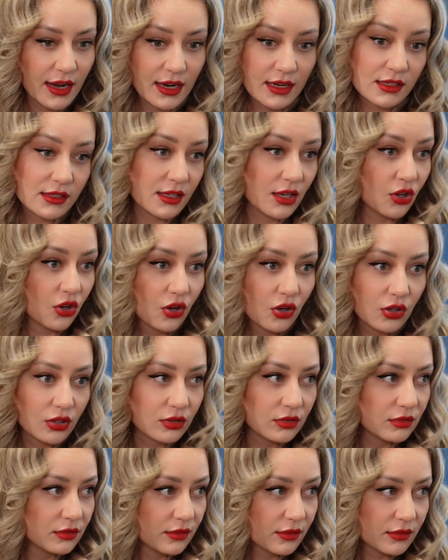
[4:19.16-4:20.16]
And
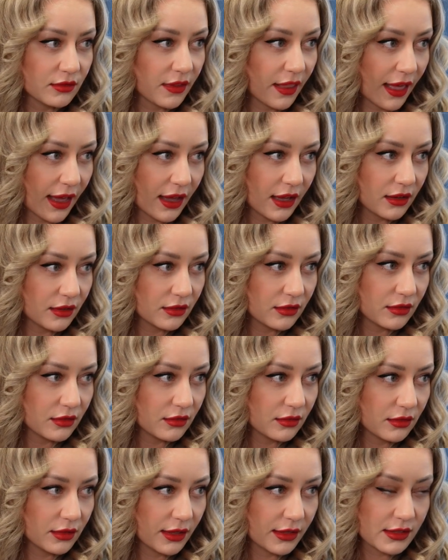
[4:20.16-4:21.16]
until I
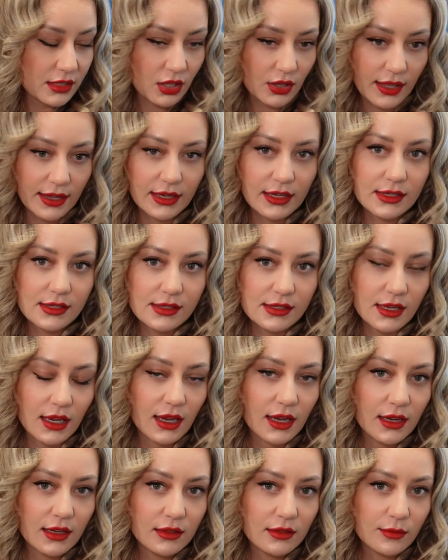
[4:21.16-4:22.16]
can
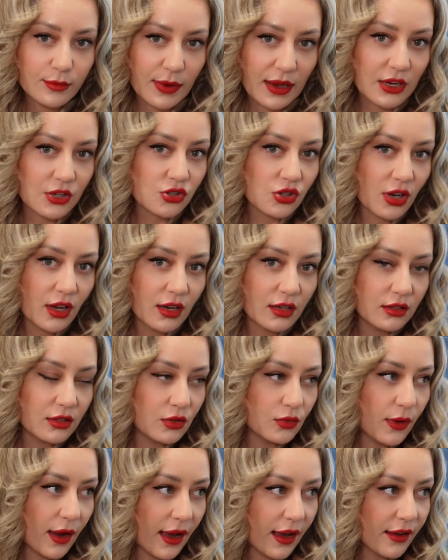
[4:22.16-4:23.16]
say, patient,
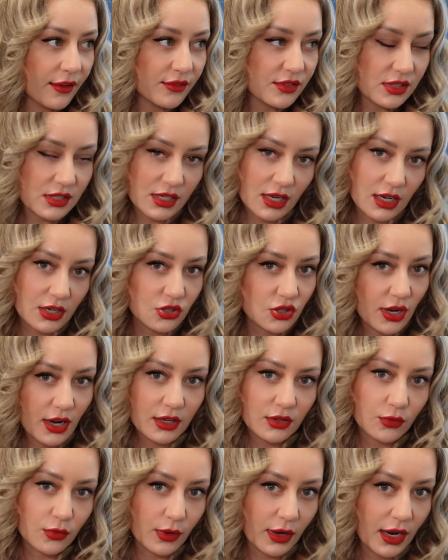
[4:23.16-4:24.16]
you have stage
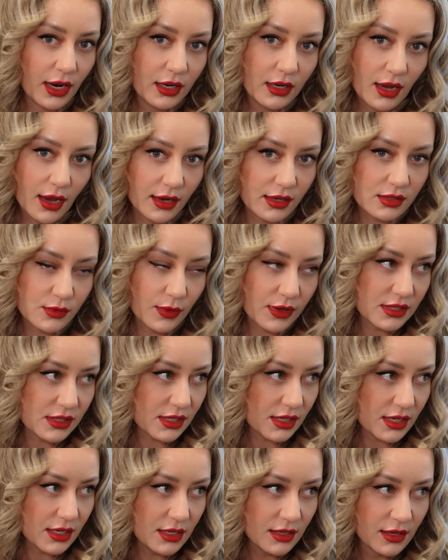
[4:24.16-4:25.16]
and grade
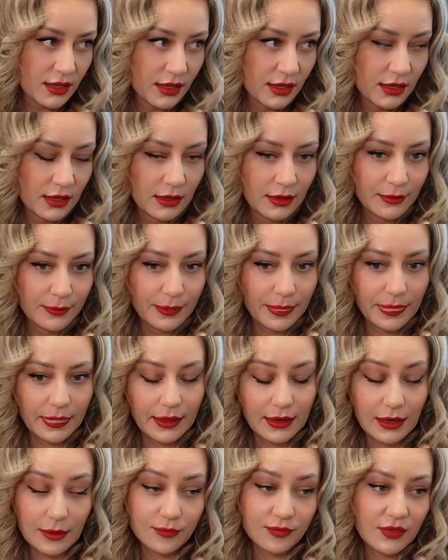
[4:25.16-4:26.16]
XYZ,
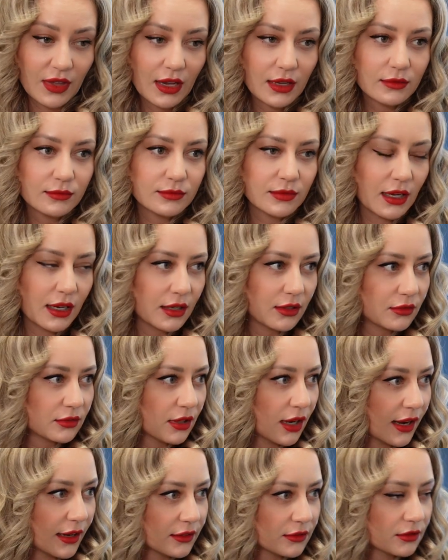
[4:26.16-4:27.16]
like I
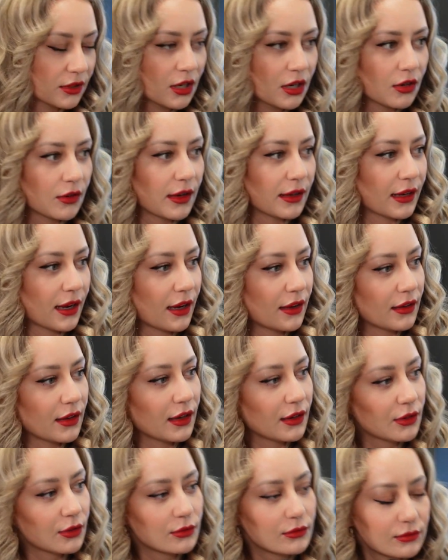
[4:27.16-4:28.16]
don't know. Like I
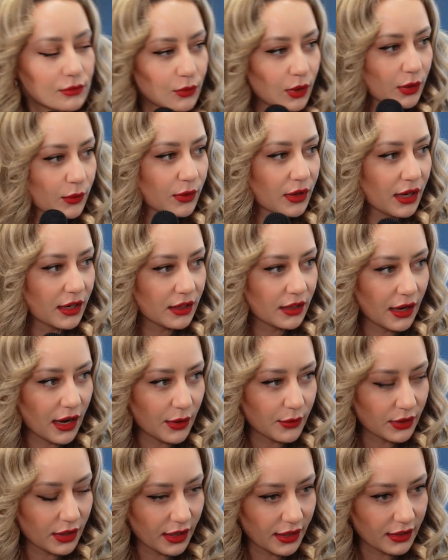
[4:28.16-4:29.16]
don't,
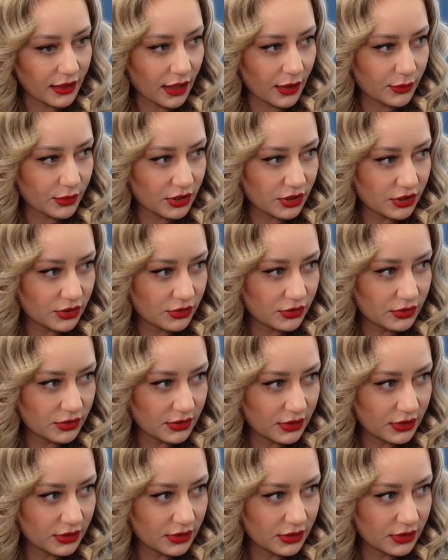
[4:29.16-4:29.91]
how would you